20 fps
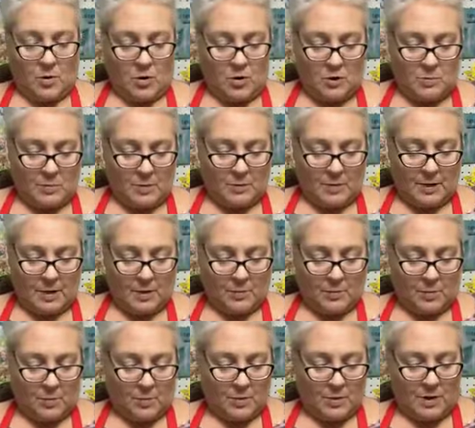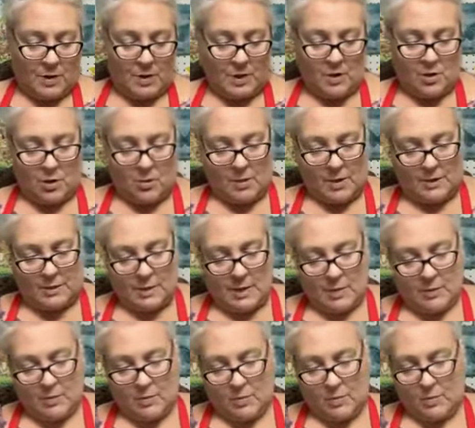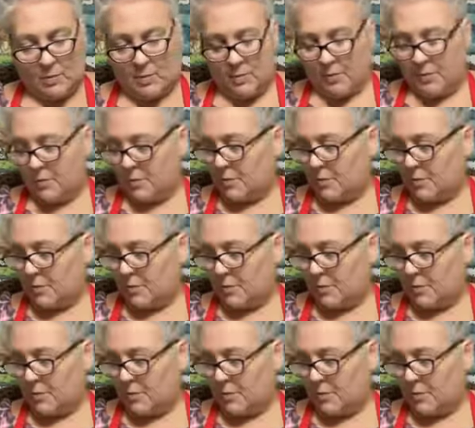Parchment paper put out here on my table.